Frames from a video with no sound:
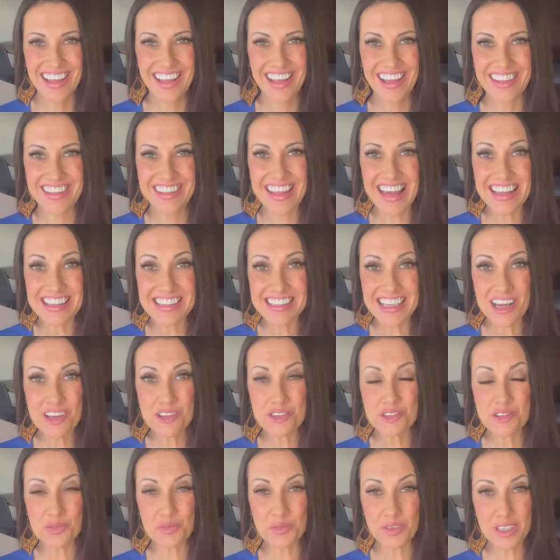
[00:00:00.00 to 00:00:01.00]
That
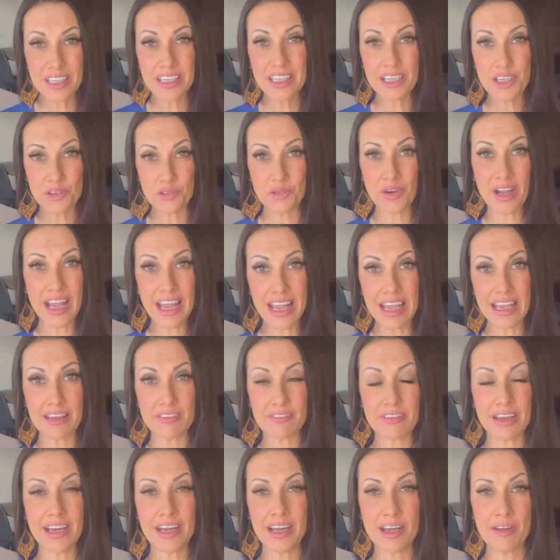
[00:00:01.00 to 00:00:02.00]
sounds really grave,
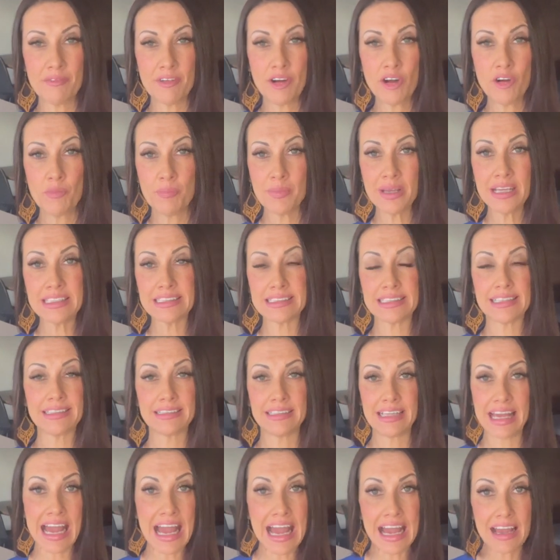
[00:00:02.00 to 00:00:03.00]
and I don't mean to
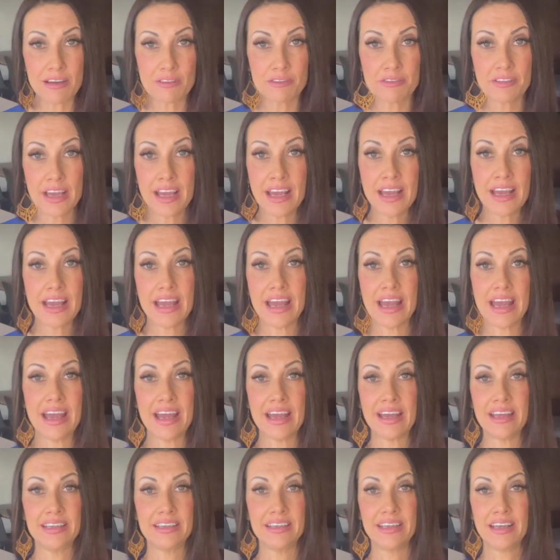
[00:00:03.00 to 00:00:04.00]
laugh
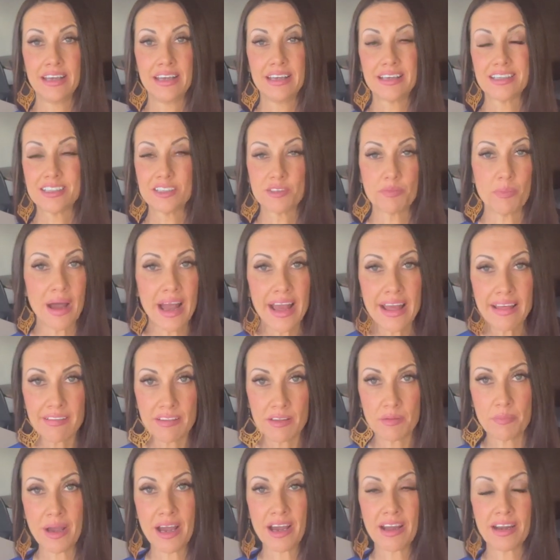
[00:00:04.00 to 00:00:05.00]
and smile
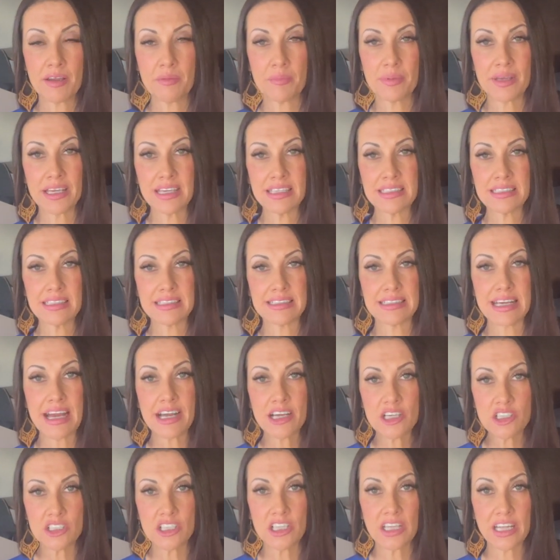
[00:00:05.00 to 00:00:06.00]
about it because it's
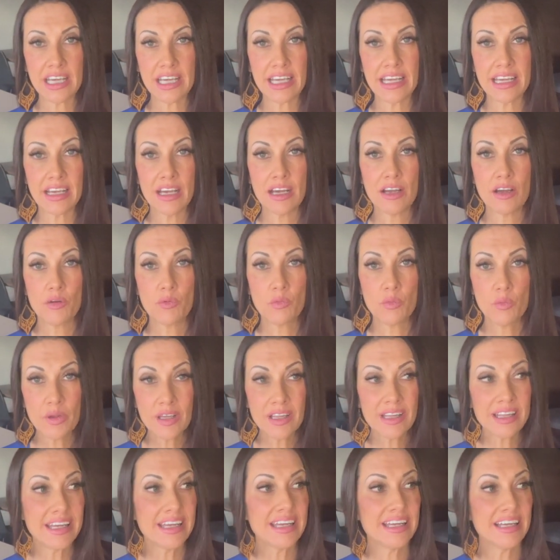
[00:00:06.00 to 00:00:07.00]
actually
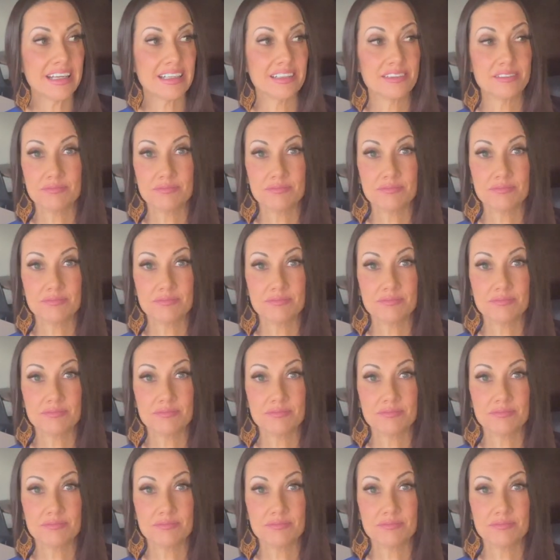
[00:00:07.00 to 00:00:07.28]
really